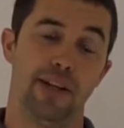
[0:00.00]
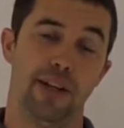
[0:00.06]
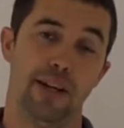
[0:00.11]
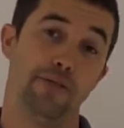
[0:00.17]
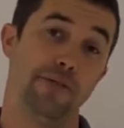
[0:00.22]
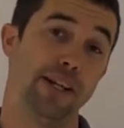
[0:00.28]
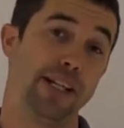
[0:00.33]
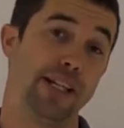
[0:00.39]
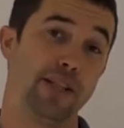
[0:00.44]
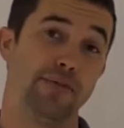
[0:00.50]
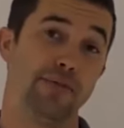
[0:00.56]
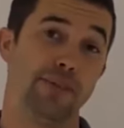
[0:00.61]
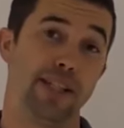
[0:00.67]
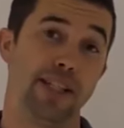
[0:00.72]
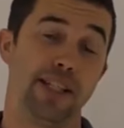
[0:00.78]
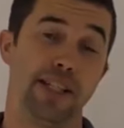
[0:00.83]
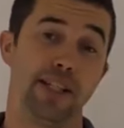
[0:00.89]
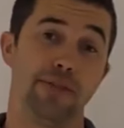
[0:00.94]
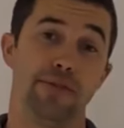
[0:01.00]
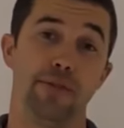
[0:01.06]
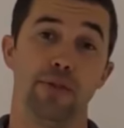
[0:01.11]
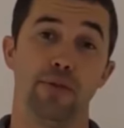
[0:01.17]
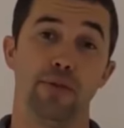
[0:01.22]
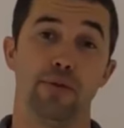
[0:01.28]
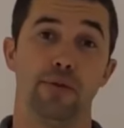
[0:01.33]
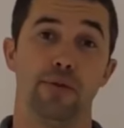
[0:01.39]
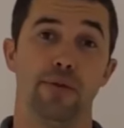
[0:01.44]
effectively giving
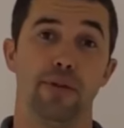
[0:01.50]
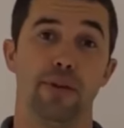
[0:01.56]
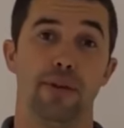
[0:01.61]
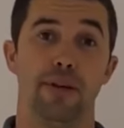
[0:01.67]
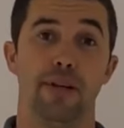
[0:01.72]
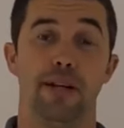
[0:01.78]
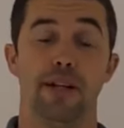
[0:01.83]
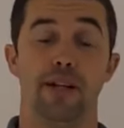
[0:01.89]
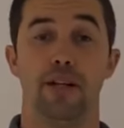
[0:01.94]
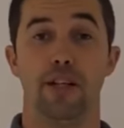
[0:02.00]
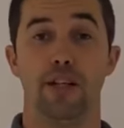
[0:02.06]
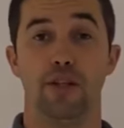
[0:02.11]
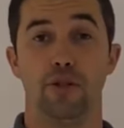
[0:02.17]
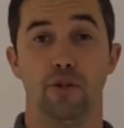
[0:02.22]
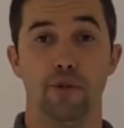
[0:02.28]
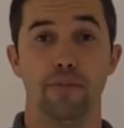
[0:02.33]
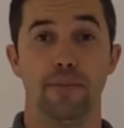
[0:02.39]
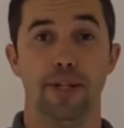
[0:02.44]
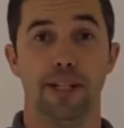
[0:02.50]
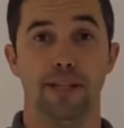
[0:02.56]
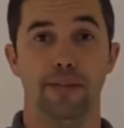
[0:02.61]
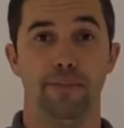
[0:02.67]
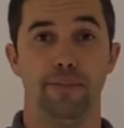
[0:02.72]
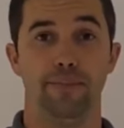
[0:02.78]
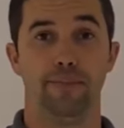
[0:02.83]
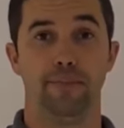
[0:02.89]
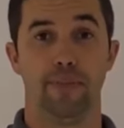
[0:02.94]
your a zoom
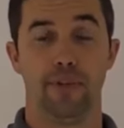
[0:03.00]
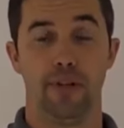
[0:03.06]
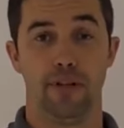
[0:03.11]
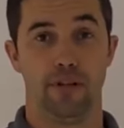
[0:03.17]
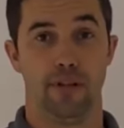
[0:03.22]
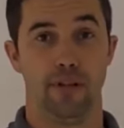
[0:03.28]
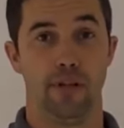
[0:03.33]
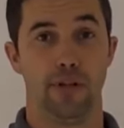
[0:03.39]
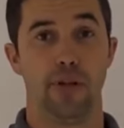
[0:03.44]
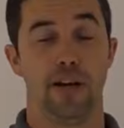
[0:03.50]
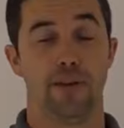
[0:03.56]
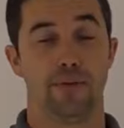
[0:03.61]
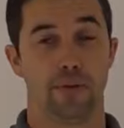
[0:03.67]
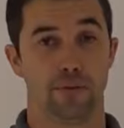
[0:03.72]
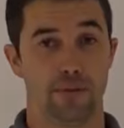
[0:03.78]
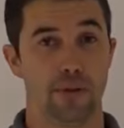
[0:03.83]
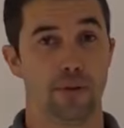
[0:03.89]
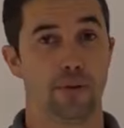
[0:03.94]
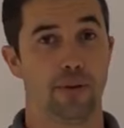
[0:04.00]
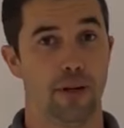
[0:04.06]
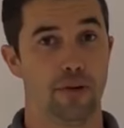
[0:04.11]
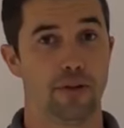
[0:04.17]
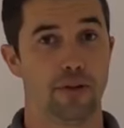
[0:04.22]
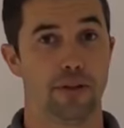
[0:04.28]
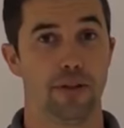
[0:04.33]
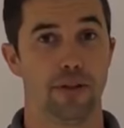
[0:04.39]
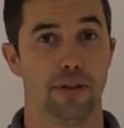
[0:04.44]
in so that you have a real
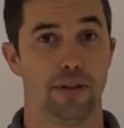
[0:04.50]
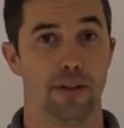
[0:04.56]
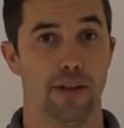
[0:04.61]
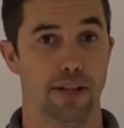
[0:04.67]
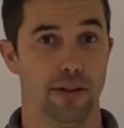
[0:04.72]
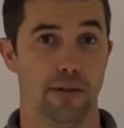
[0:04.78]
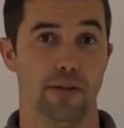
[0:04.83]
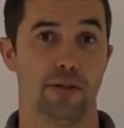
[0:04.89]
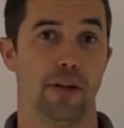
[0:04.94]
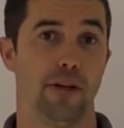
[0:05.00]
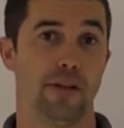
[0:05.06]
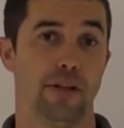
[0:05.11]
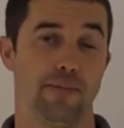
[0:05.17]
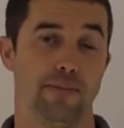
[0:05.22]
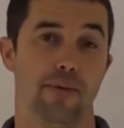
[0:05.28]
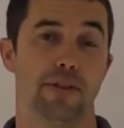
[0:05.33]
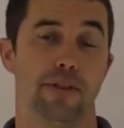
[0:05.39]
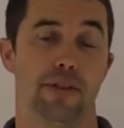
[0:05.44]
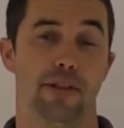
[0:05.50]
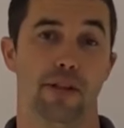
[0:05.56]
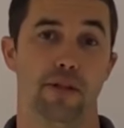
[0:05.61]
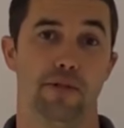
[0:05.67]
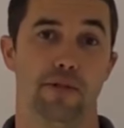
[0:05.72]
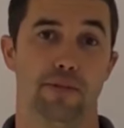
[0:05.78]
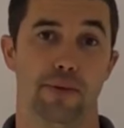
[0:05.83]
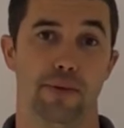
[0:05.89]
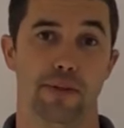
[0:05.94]
close look at those high spots and
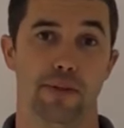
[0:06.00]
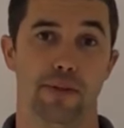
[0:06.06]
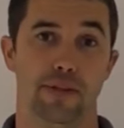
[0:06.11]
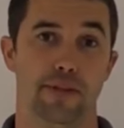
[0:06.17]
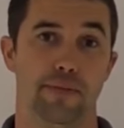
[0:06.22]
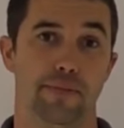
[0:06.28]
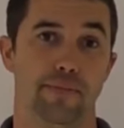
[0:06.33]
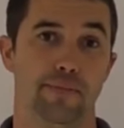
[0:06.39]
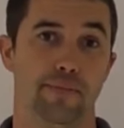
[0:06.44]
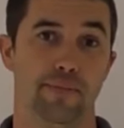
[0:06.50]
low spots.